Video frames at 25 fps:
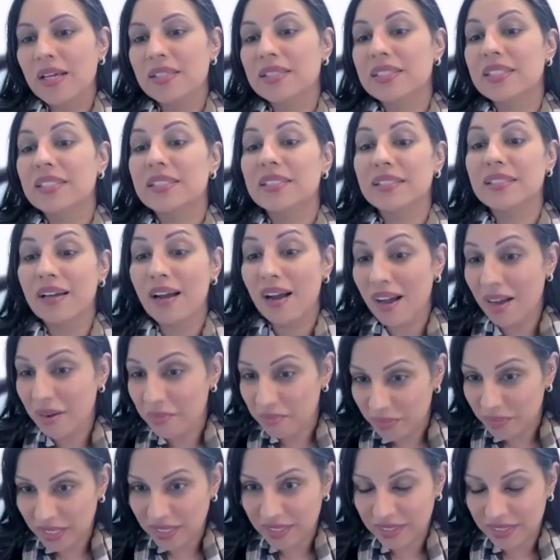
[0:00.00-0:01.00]
did not
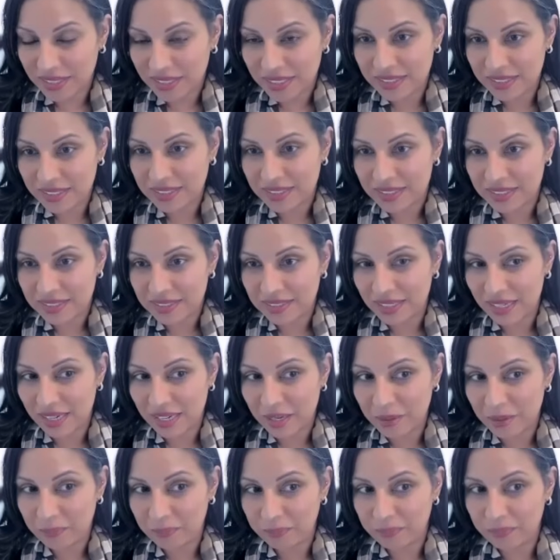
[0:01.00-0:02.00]
meet these
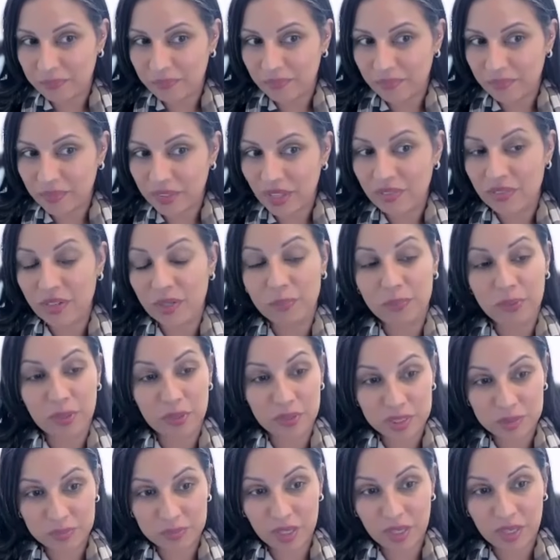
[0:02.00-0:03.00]
their
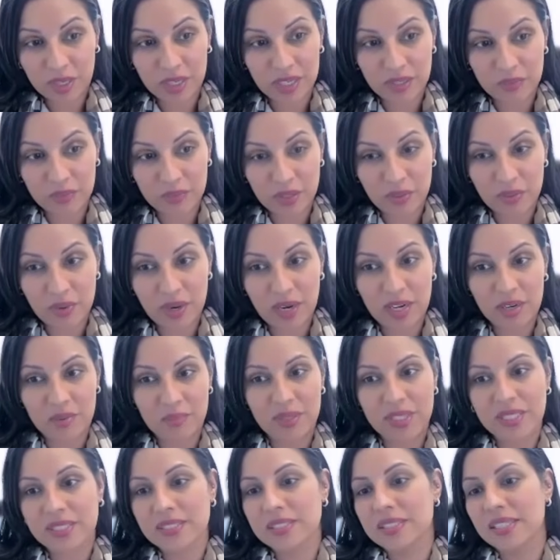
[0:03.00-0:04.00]
post-marketing
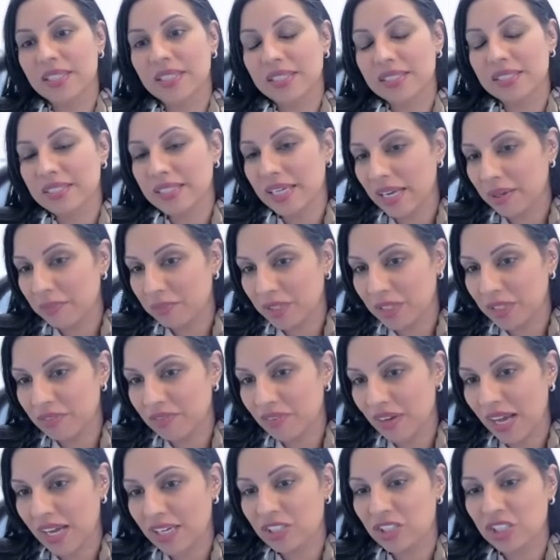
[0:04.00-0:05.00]
requirements in a timely
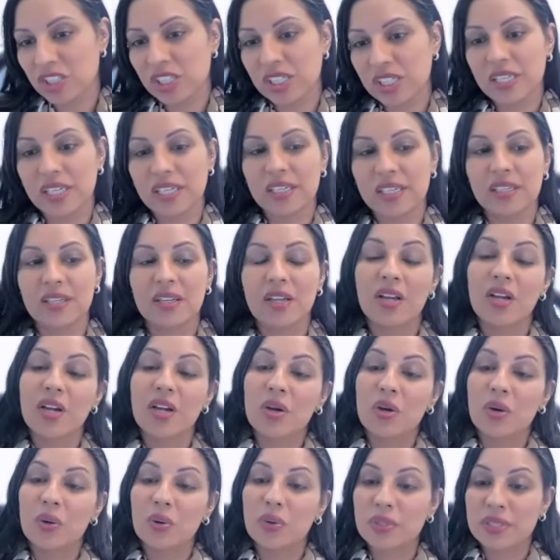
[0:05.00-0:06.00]
fashion
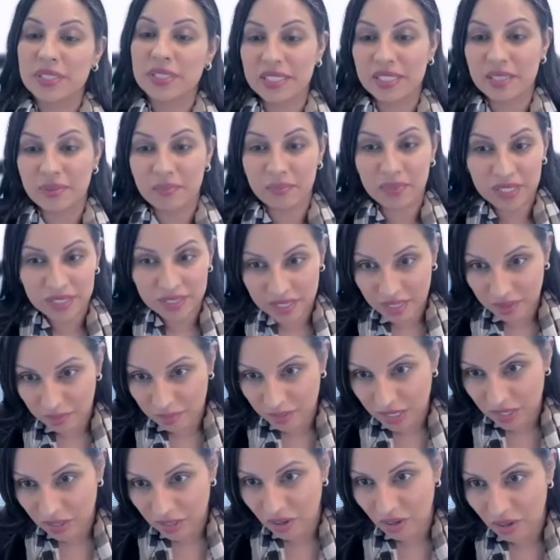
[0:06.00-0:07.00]
or didn't meet them
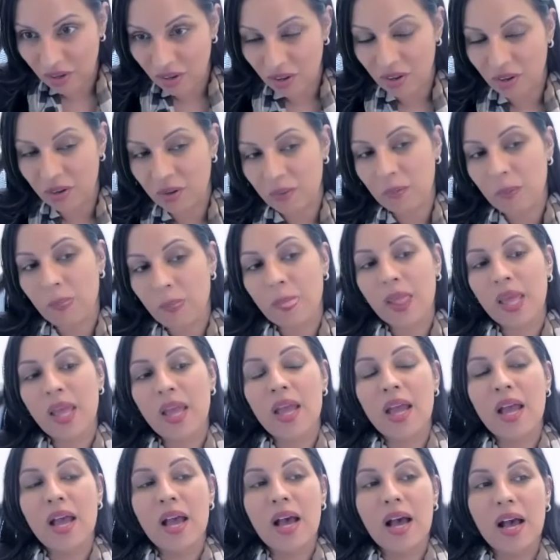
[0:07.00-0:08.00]
at all.
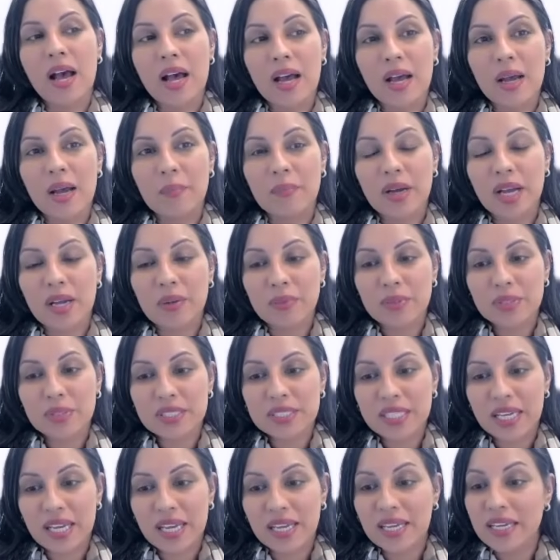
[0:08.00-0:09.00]
I will
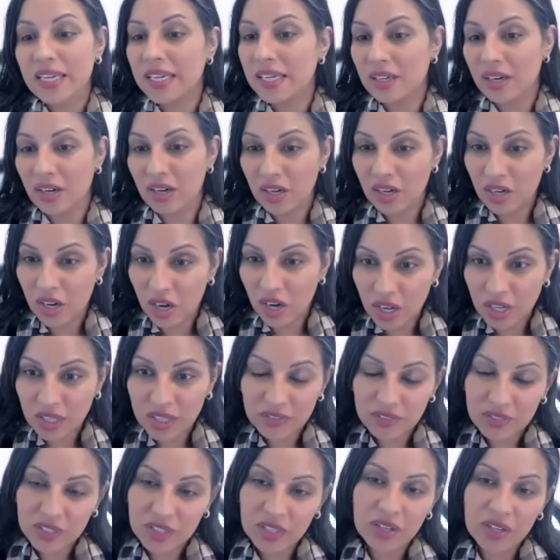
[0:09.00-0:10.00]
say in
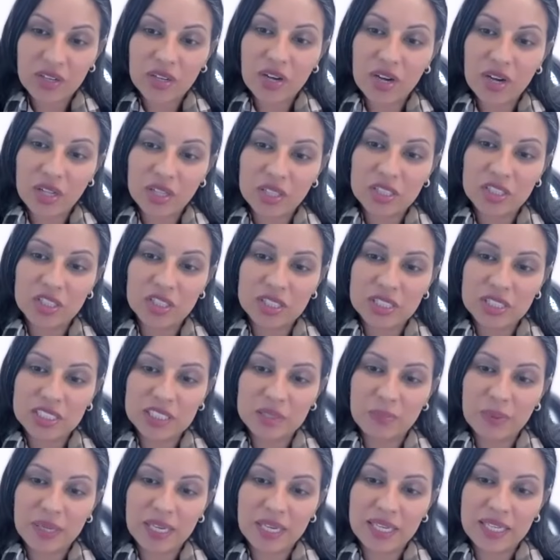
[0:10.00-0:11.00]
the oncology
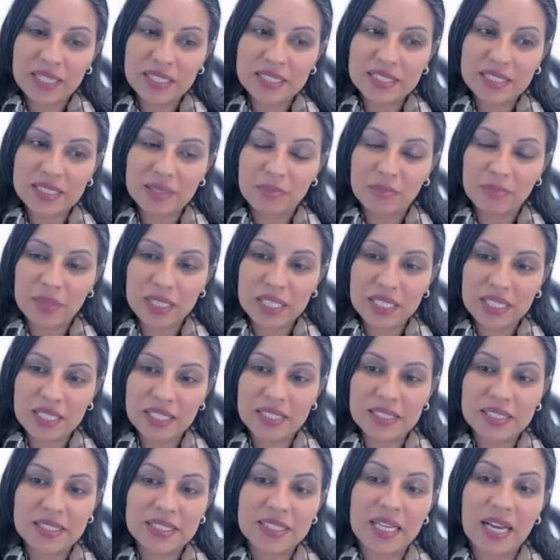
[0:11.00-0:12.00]
space, the
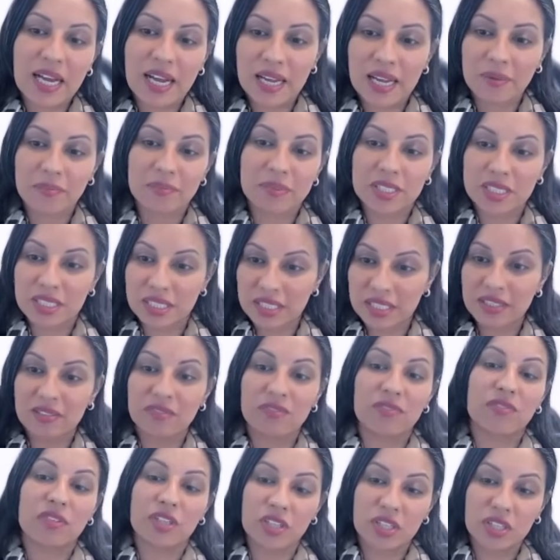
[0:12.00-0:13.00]
median time to
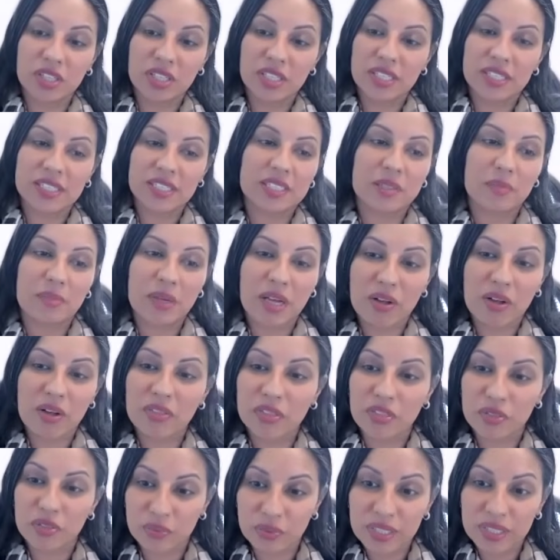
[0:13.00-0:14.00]
convert is
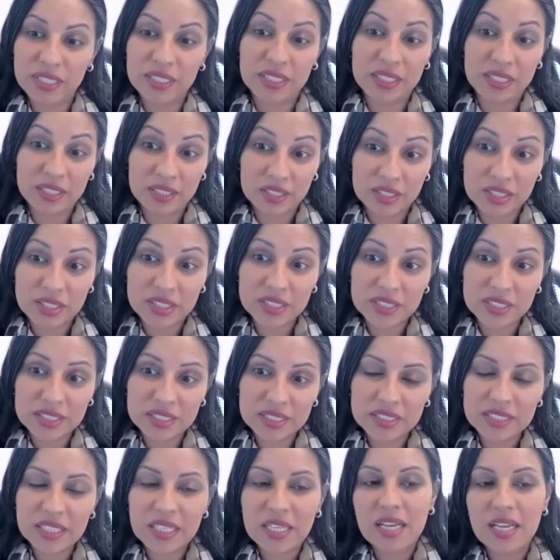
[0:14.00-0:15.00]
about 3
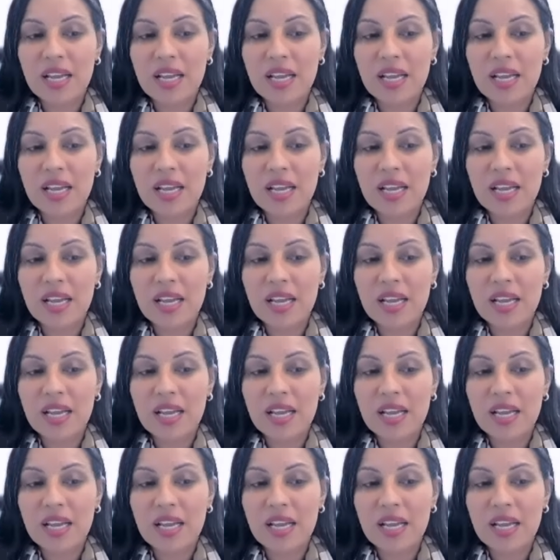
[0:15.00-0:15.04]
years